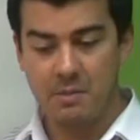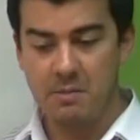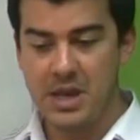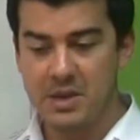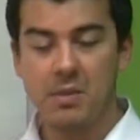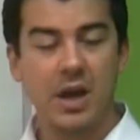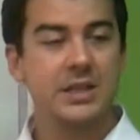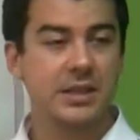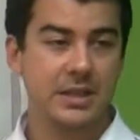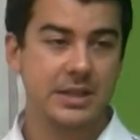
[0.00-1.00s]

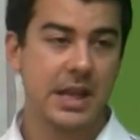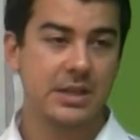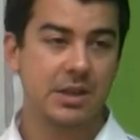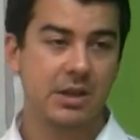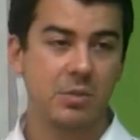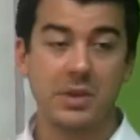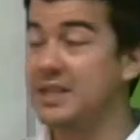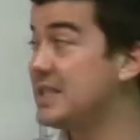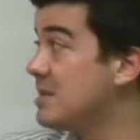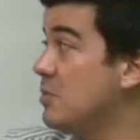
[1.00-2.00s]
minimizing the sales cycle. But
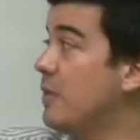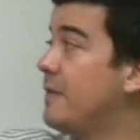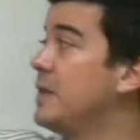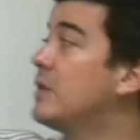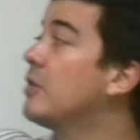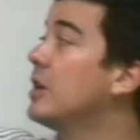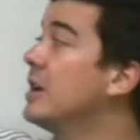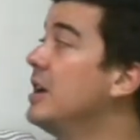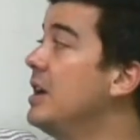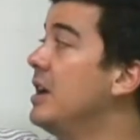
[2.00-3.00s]
this is more filtering.
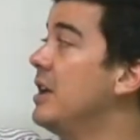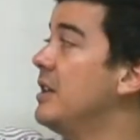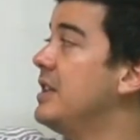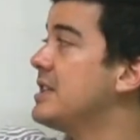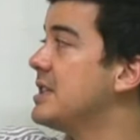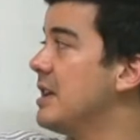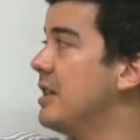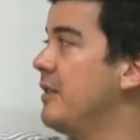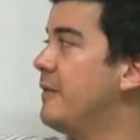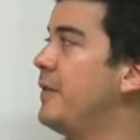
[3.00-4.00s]
This is
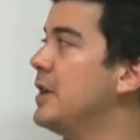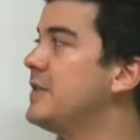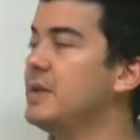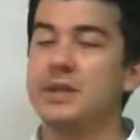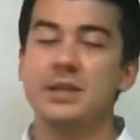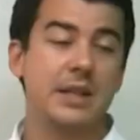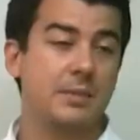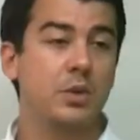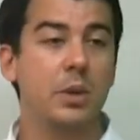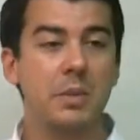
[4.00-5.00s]
the first filter
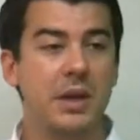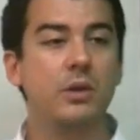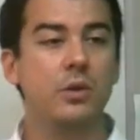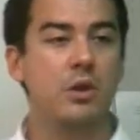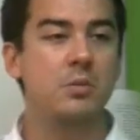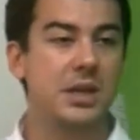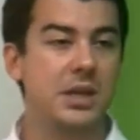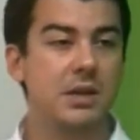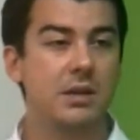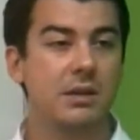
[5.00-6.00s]
step. Do we bid or no
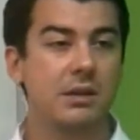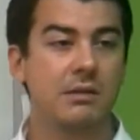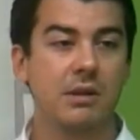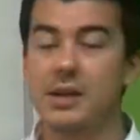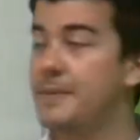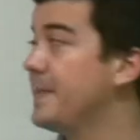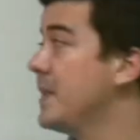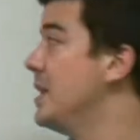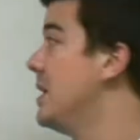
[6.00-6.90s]
bid? Right?